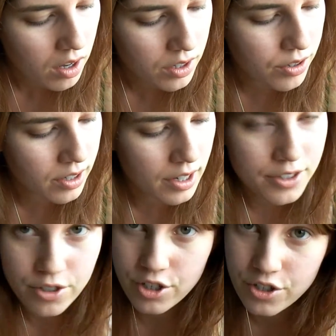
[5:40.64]
You can
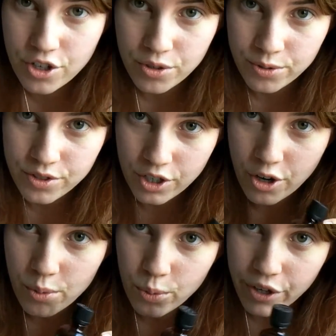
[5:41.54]
also just use, you
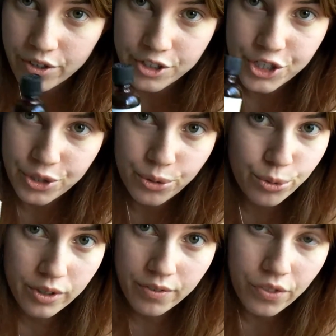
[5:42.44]
know, 1 or
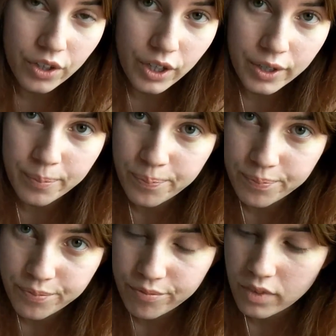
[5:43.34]
2 of the
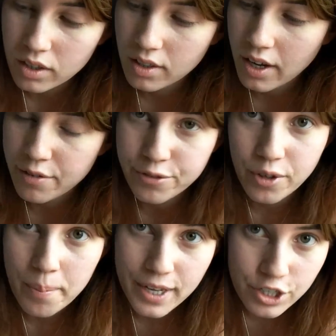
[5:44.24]

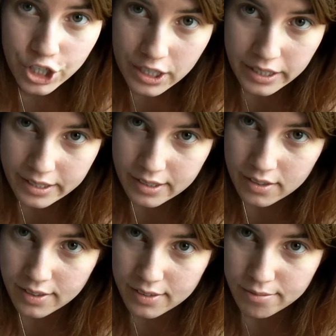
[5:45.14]
aforementioned
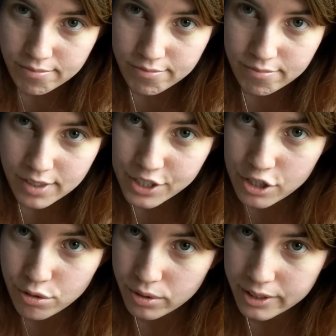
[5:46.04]

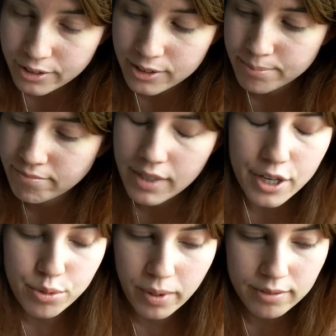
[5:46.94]
essential oils
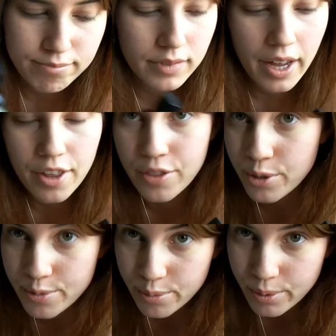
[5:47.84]
as well, and
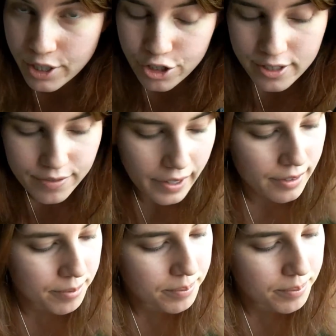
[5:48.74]
those would work just fine.